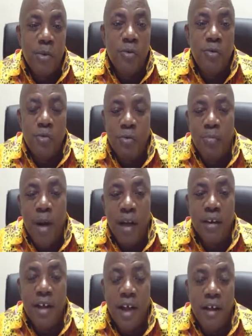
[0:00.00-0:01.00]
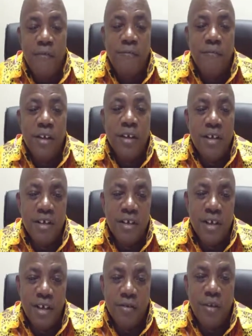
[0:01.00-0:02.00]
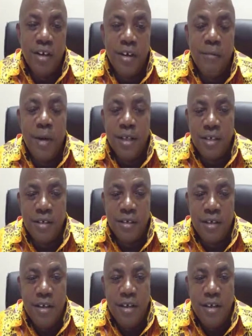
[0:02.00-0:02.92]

who park their vehicles and join the buses